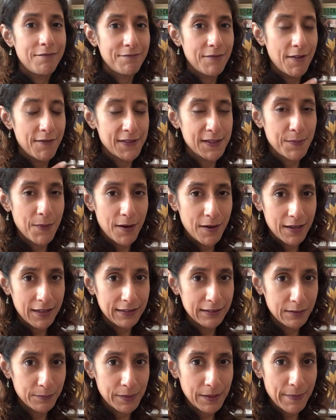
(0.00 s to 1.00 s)
I've spoken a
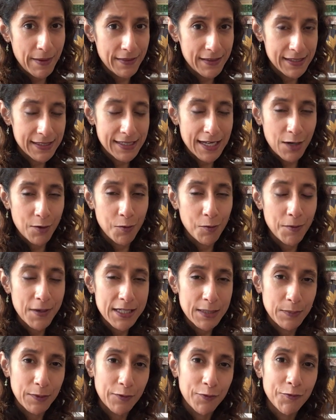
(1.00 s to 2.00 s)
little bit about this deck
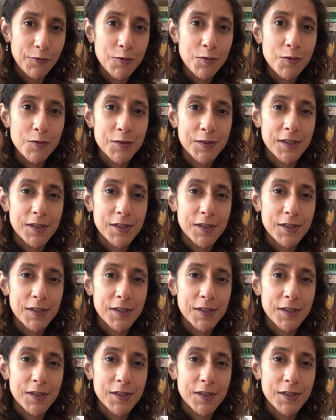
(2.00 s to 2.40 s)
already before,